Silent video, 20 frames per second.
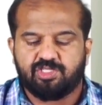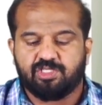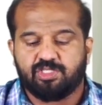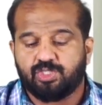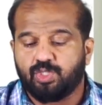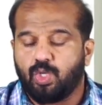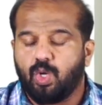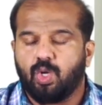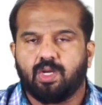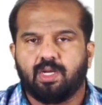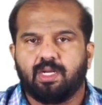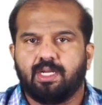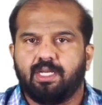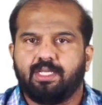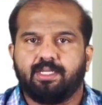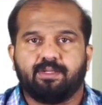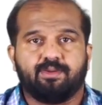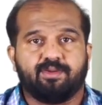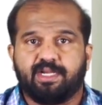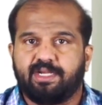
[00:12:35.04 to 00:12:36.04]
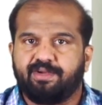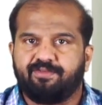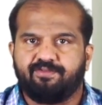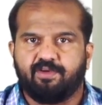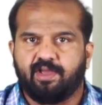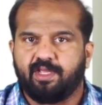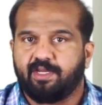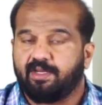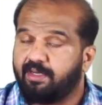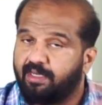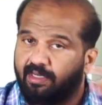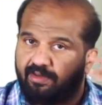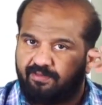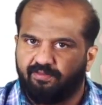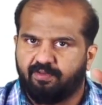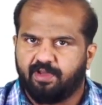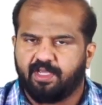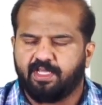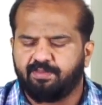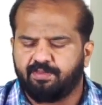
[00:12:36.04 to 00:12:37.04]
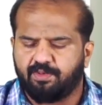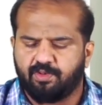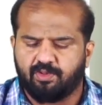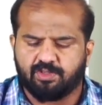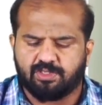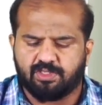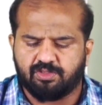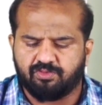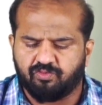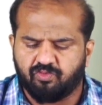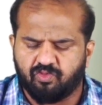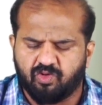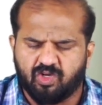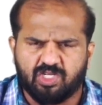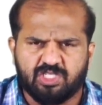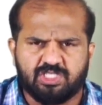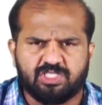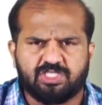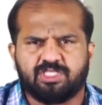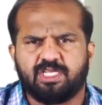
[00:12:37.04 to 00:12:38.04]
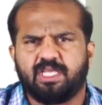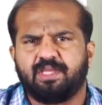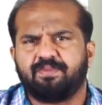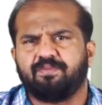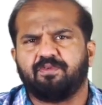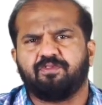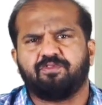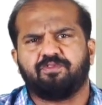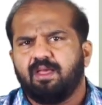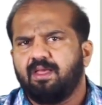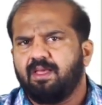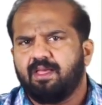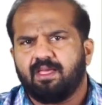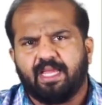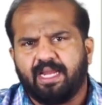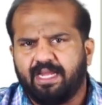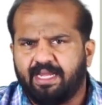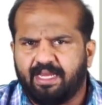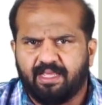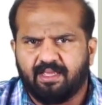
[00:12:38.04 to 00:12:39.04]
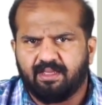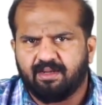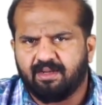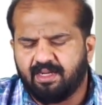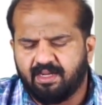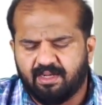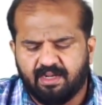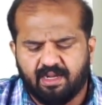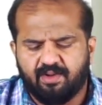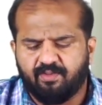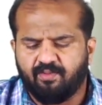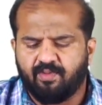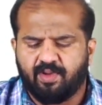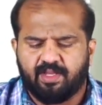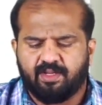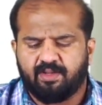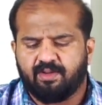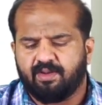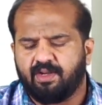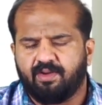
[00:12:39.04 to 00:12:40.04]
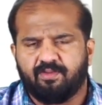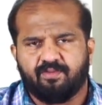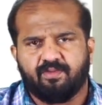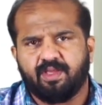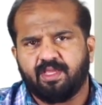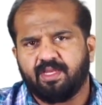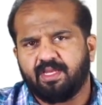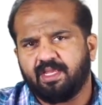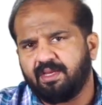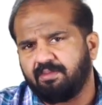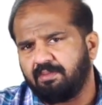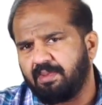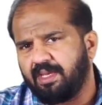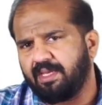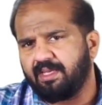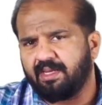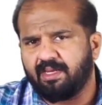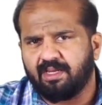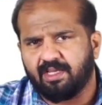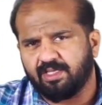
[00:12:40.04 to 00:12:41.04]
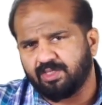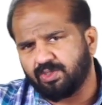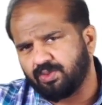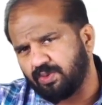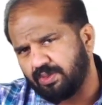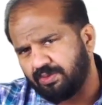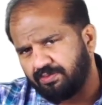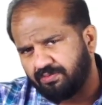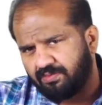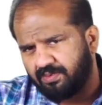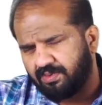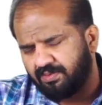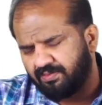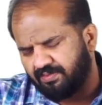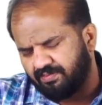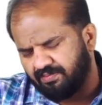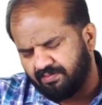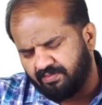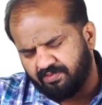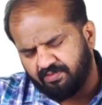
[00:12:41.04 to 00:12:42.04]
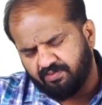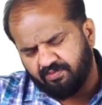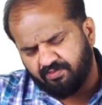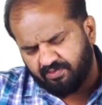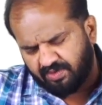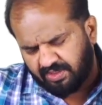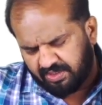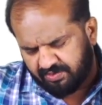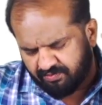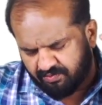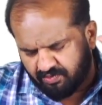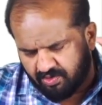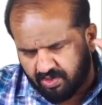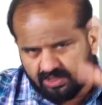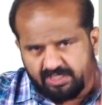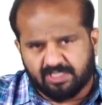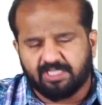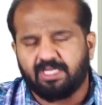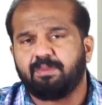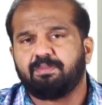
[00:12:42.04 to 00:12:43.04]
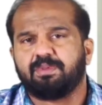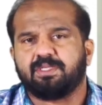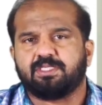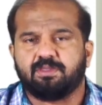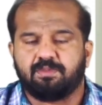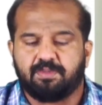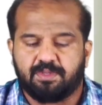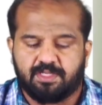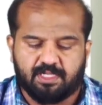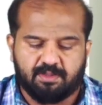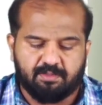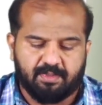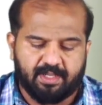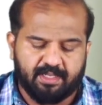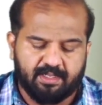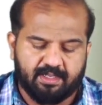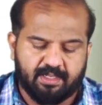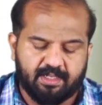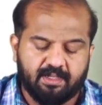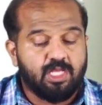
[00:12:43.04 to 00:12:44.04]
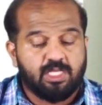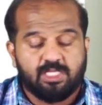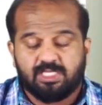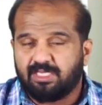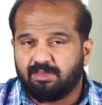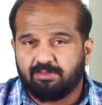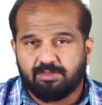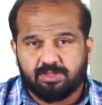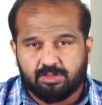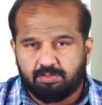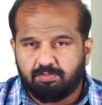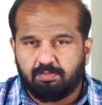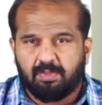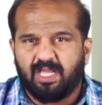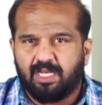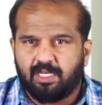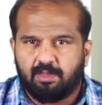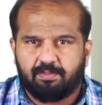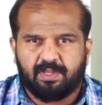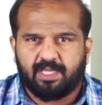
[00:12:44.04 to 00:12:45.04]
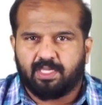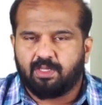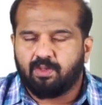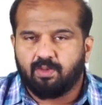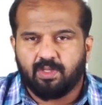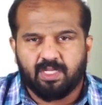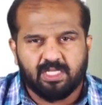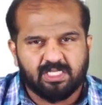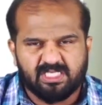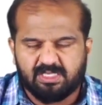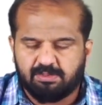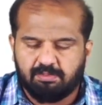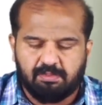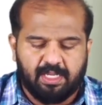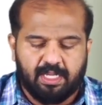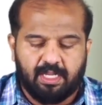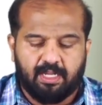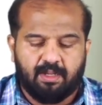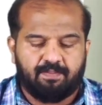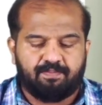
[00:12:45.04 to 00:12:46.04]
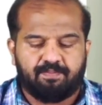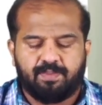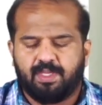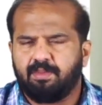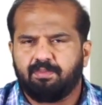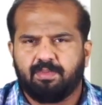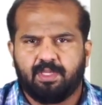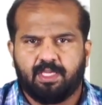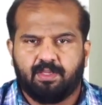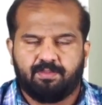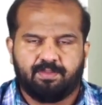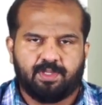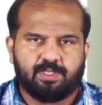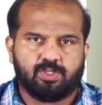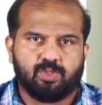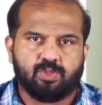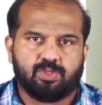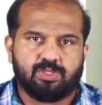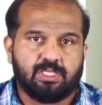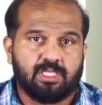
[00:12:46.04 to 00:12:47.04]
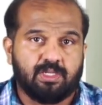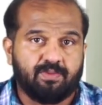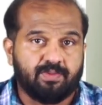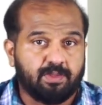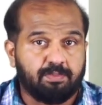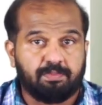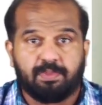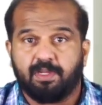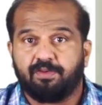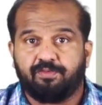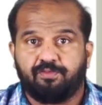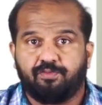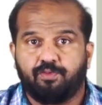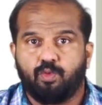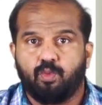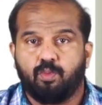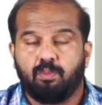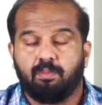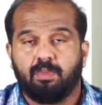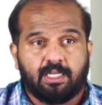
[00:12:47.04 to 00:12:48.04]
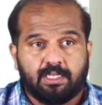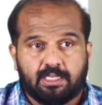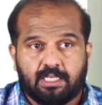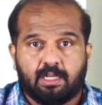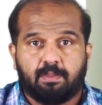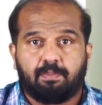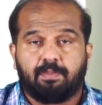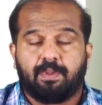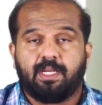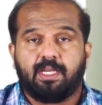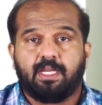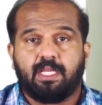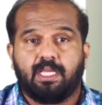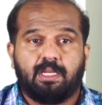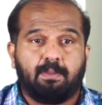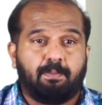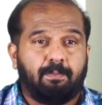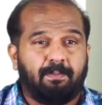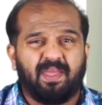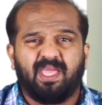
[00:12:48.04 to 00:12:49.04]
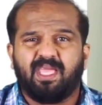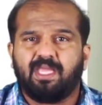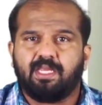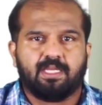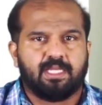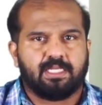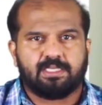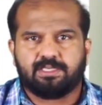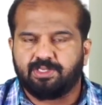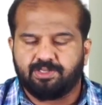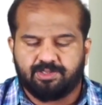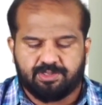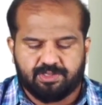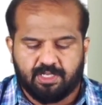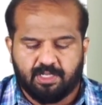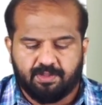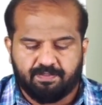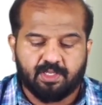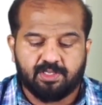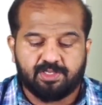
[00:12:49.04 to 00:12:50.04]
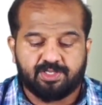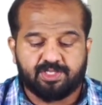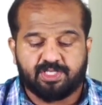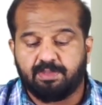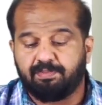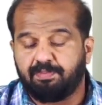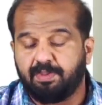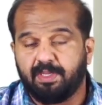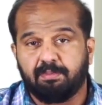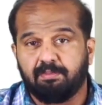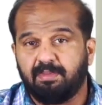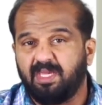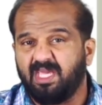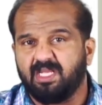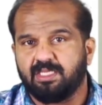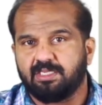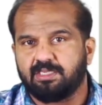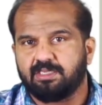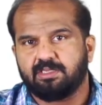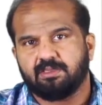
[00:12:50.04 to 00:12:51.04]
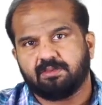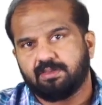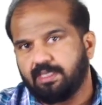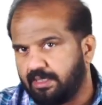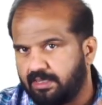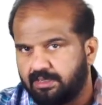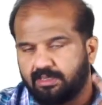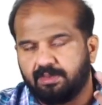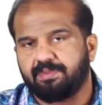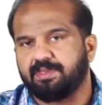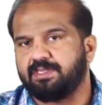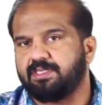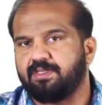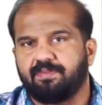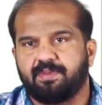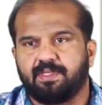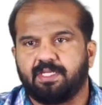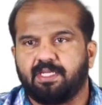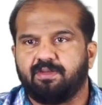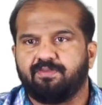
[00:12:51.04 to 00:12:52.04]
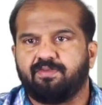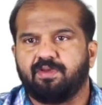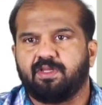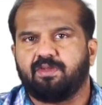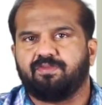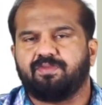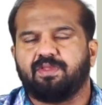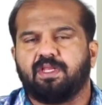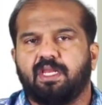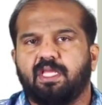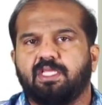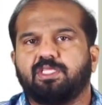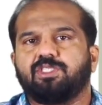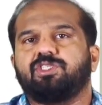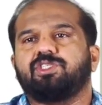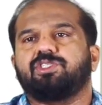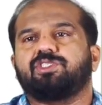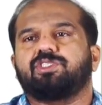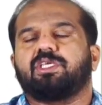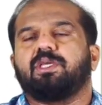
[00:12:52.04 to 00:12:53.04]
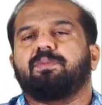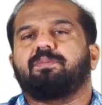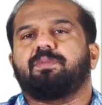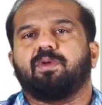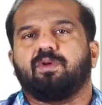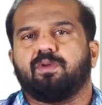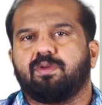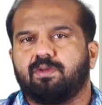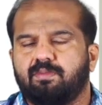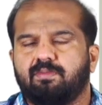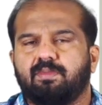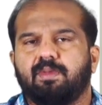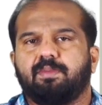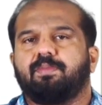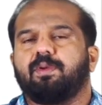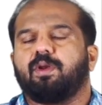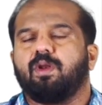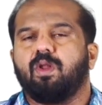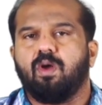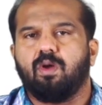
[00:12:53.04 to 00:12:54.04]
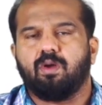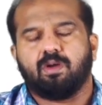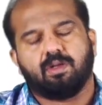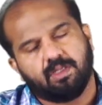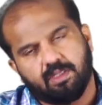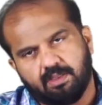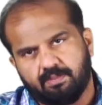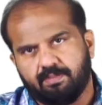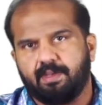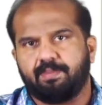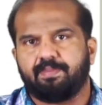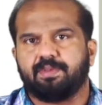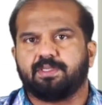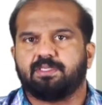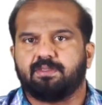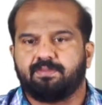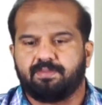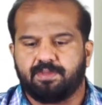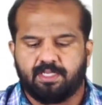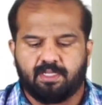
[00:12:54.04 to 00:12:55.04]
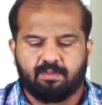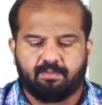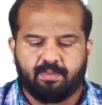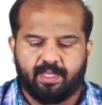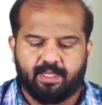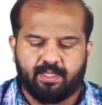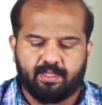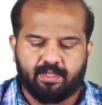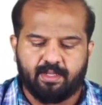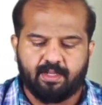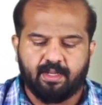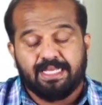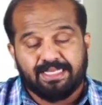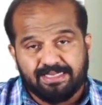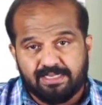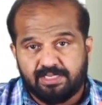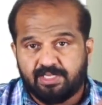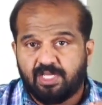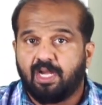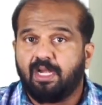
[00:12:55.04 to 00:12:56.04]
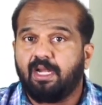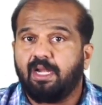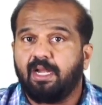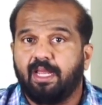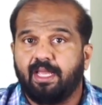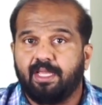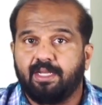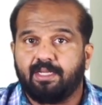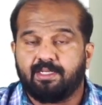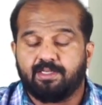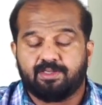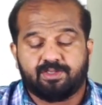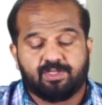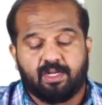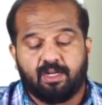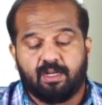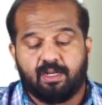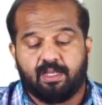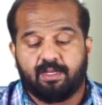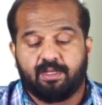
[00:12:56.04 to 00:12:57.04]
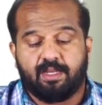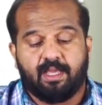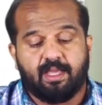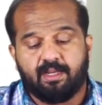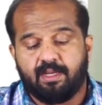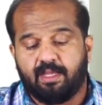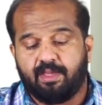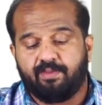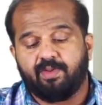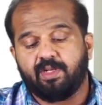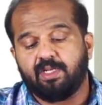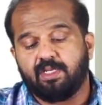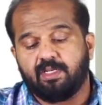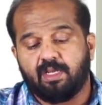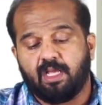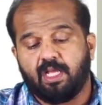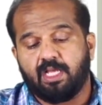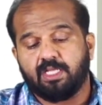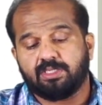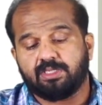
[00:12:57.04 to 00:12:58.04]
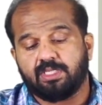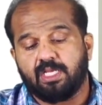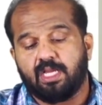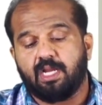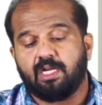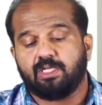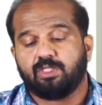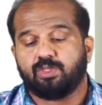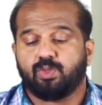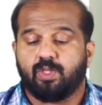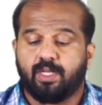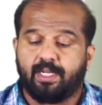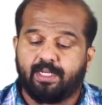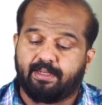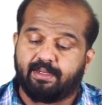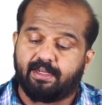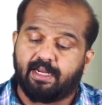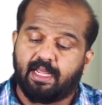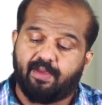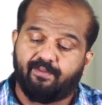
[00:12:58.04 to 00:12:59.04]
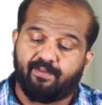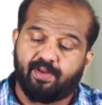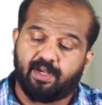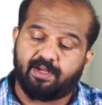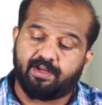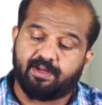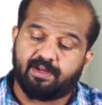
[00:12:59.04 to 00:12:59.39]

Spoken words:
chocolate, red wine. Red wine produces worst type of headache. Red wine and migraine has got it worstly precipitate migraine. Some smell, peculiar smell, may be associated with perfume, turpentine, paint, etc. Skipping meals, that is a precipitating factor. If the lunch is skipped or prolonged, it may precipitate migraine. Sunlight, and I will ask also at travel.